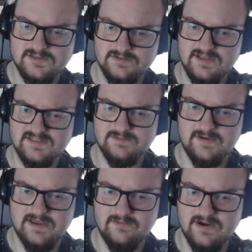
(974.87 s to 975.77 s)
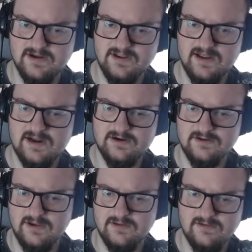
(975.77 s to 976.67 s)
So this way we are
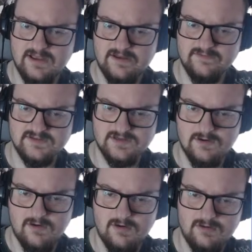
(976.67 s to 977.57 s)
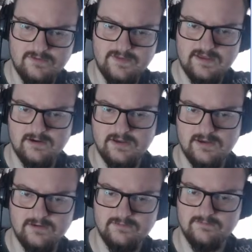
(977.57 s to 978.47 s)
going to have this whole thing
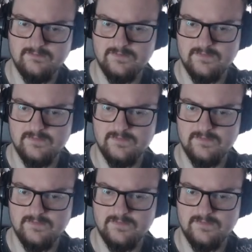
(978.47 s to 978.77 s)
going on,